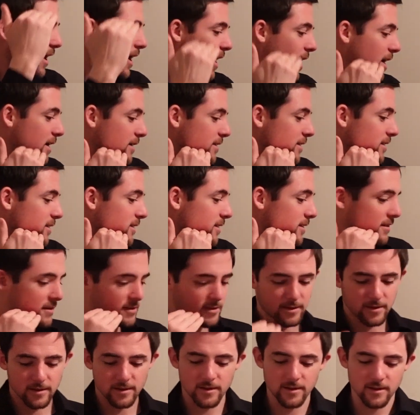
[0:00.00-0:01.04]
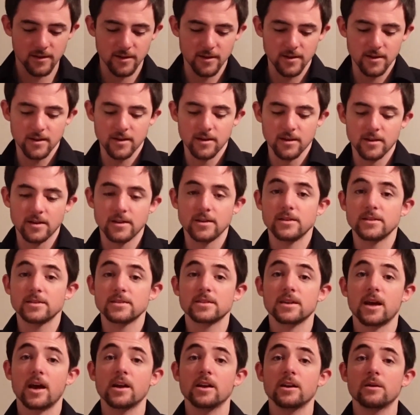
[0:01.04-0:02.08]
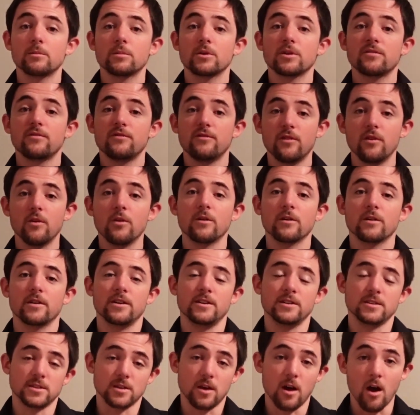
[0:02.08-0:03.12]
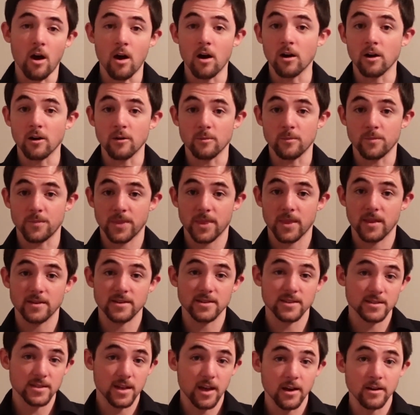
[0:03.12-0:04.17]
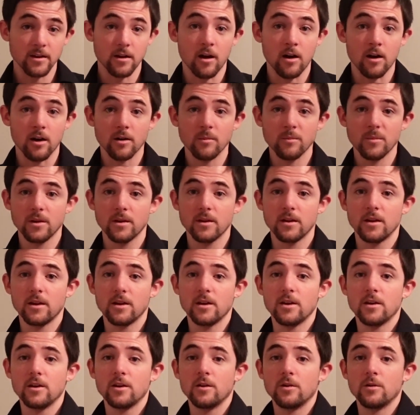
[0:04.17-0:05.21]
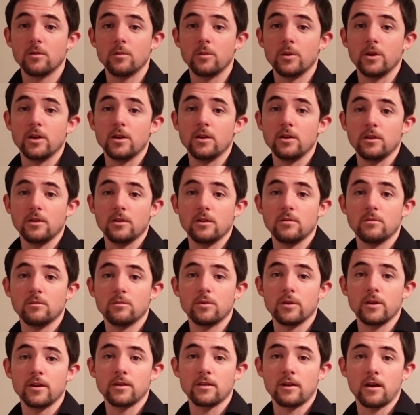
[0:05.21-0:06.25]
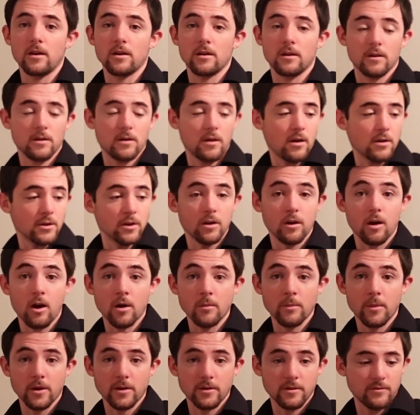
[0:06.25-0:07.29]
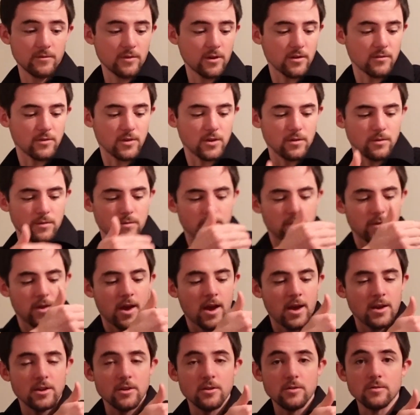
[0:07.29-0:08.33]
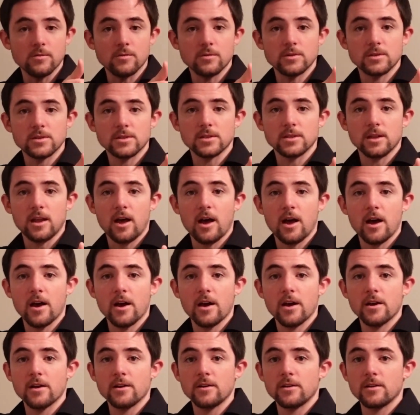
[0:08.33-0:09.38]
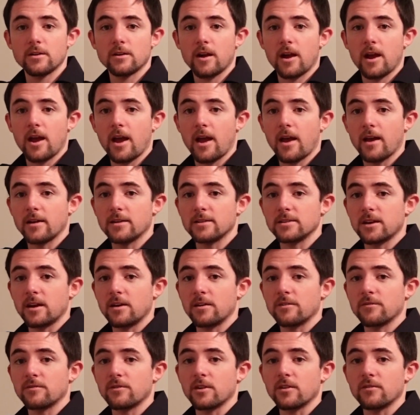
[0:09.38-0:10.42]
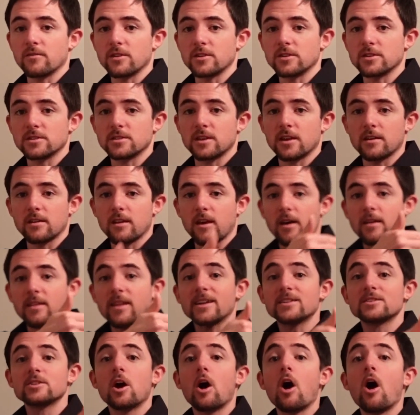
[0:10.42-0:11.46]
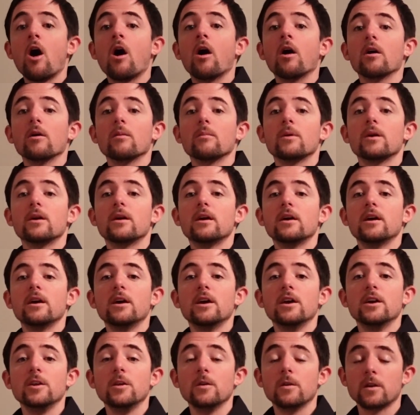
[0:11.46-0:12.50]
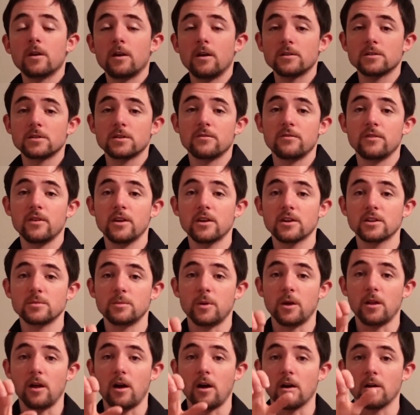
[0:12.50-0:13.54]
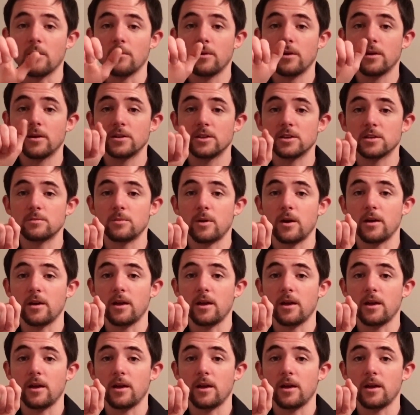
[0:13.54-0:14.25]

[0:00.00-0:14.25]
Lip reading: head. Sign number 4 is arm. To sign arm, we bring your arm out in front of you, and you slide your hand down in front of it just like that. That's arm. You can also fingerspell arm just by